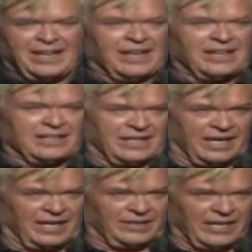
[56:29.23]

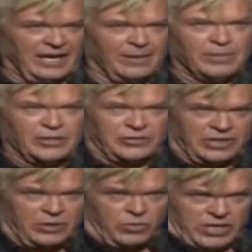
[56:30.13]
Not yet, but
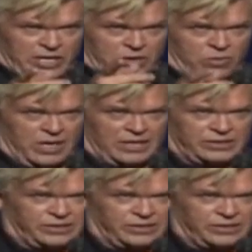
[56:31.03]
she will. Watch the